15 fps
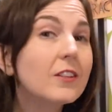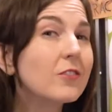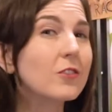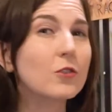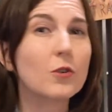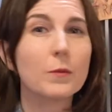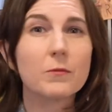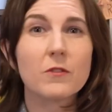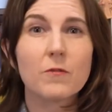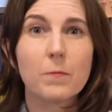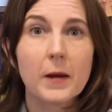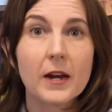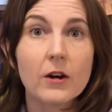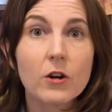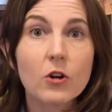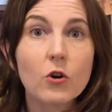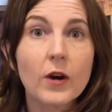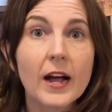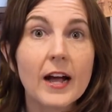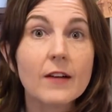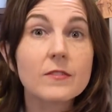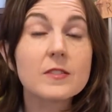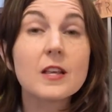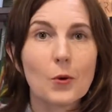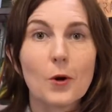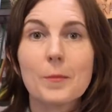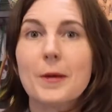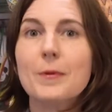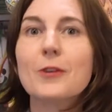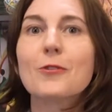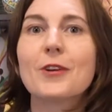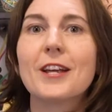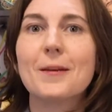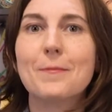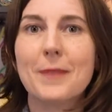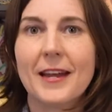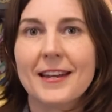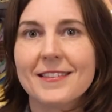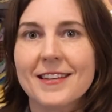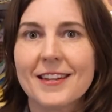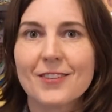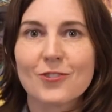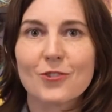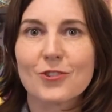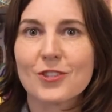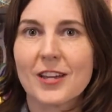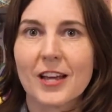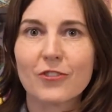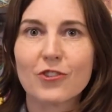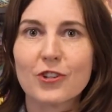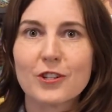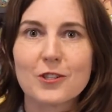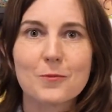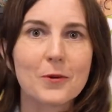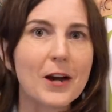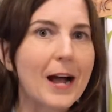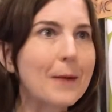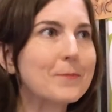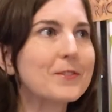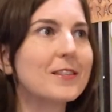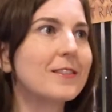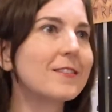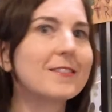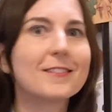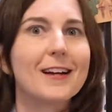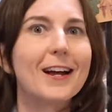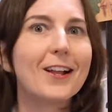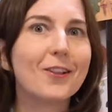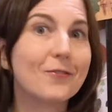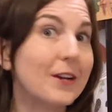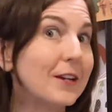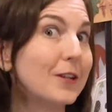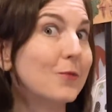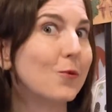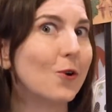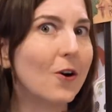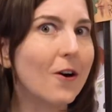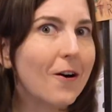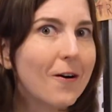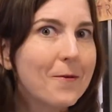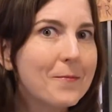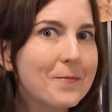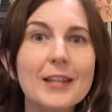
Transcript: descriptive paragraphs, or maybe create paintings or sketches, perhaps in the style of Andy Warhol.